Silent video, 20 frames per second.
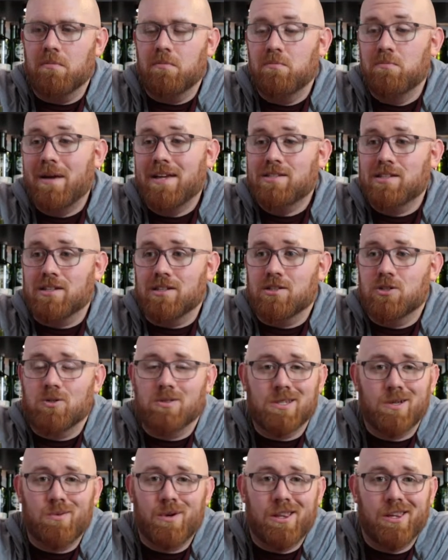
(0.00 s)
basically, she would
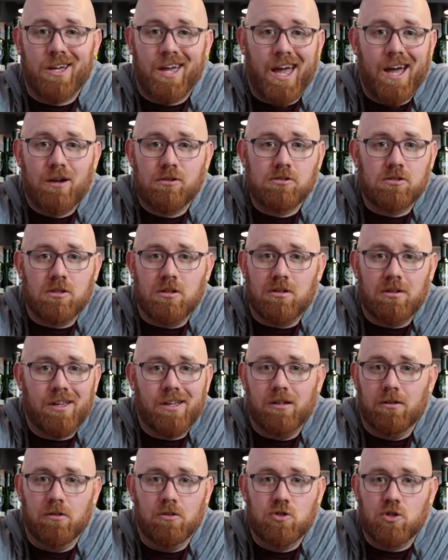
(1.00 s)
say, "Well, the cow's not
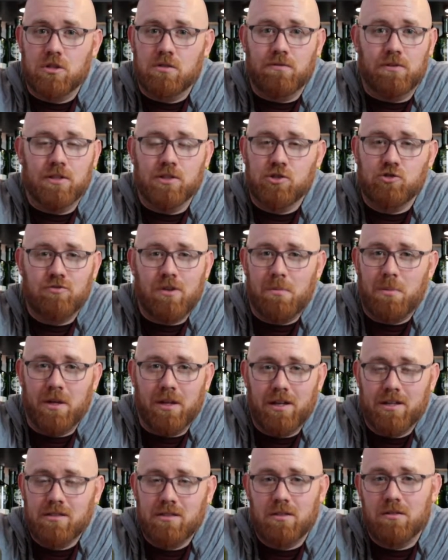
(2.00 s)
killed just for its
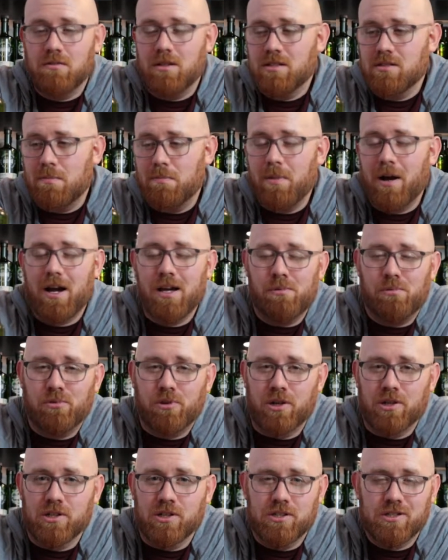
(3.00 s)
dripping; it's a
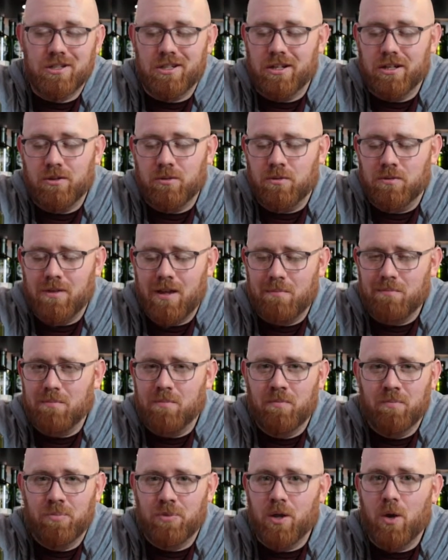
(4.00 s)
byproduct, you know. And
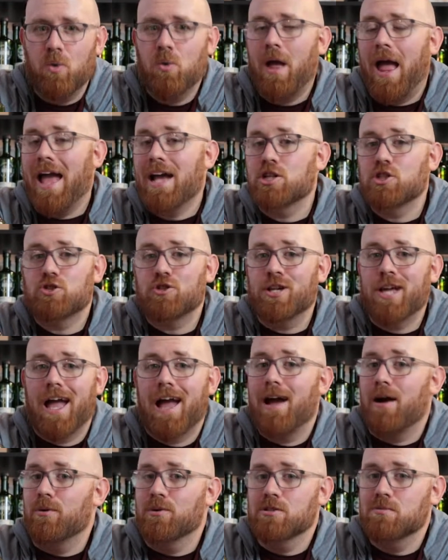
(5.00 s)
no extra
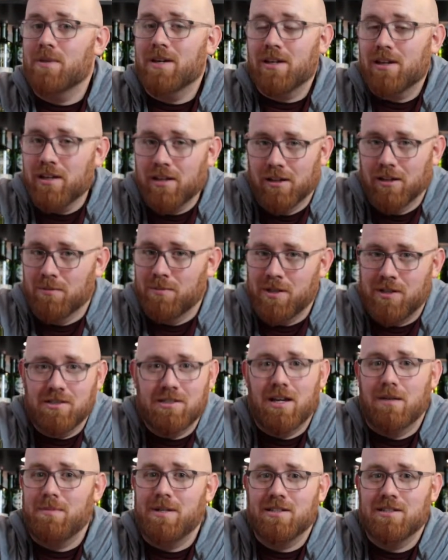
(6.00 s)
cow has been killed because
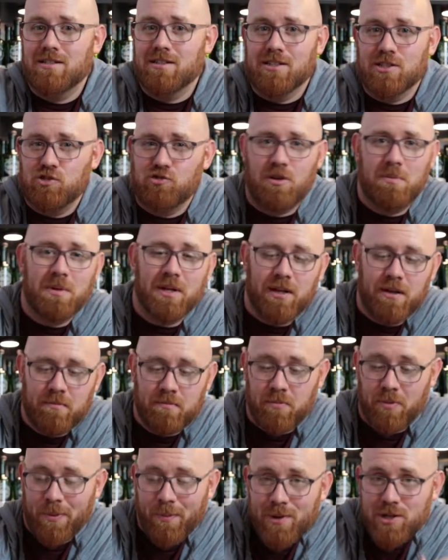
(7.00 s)
I'm eating this dripping."
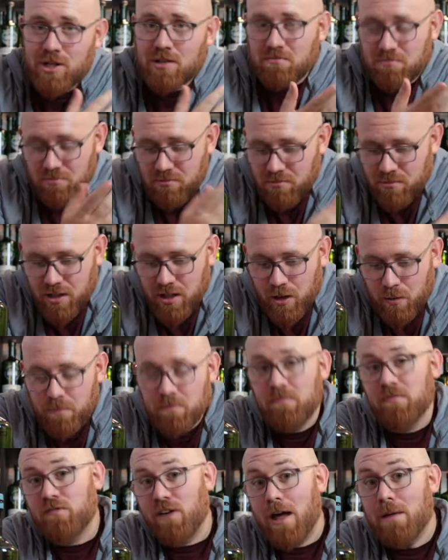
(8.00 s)
Which, you know,
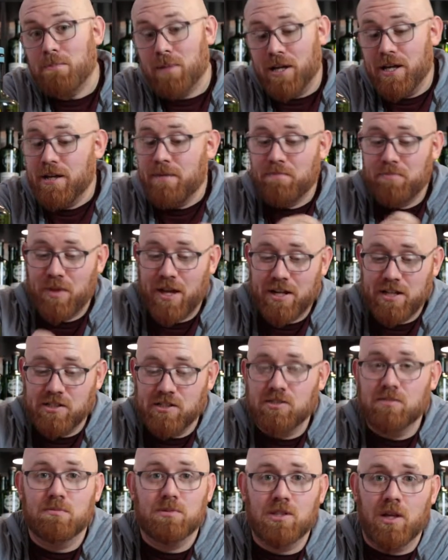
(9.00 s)
fair play. That
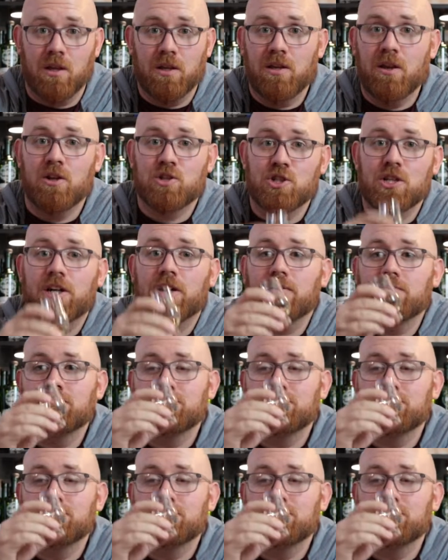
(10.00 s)
is some solid logic.